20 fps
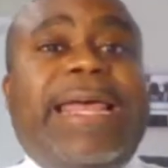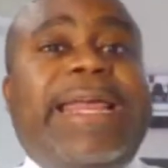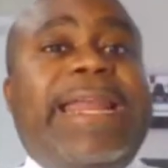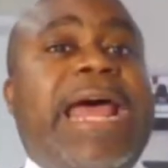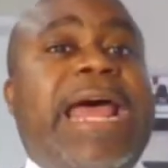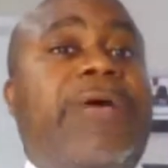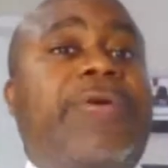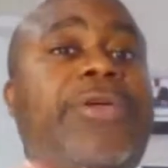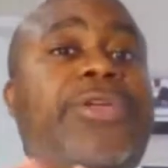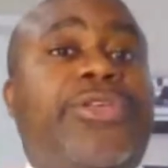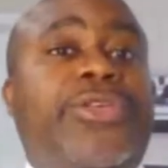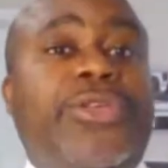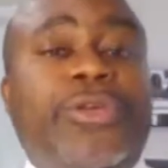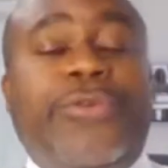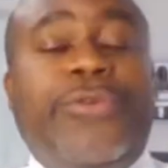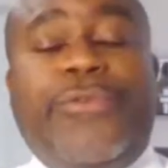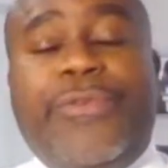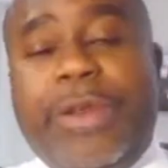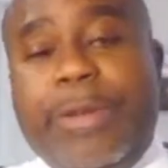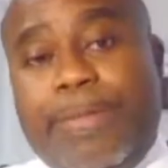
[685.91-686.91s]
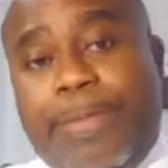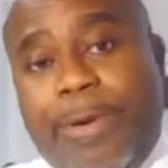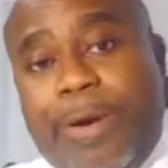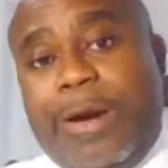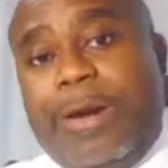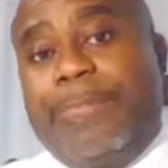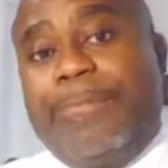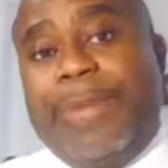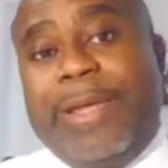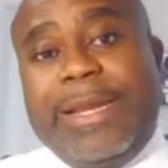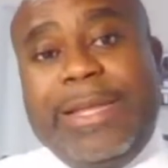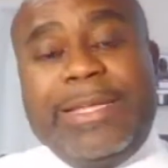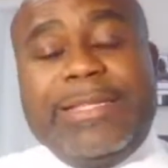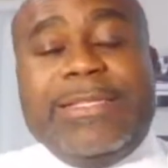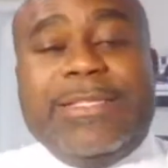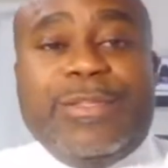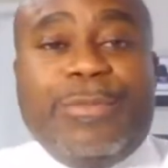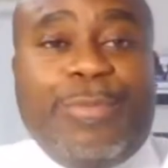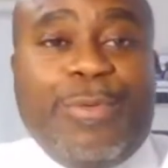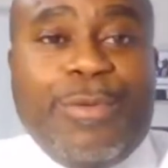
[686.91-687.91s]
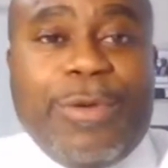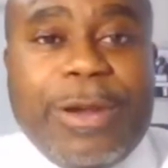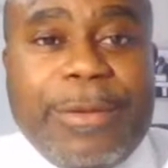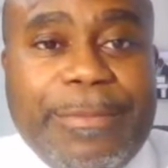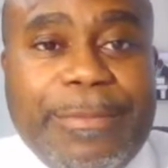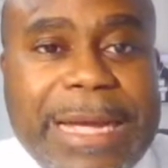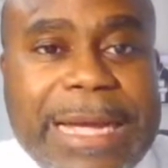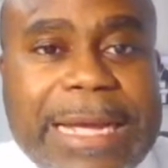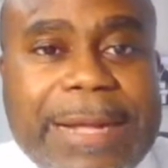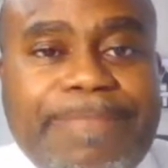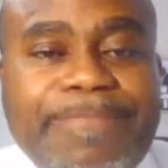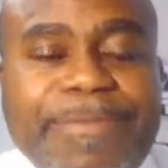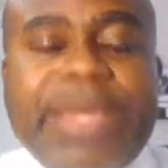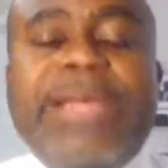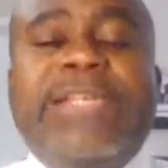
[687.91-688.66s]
and our youth department is supported by.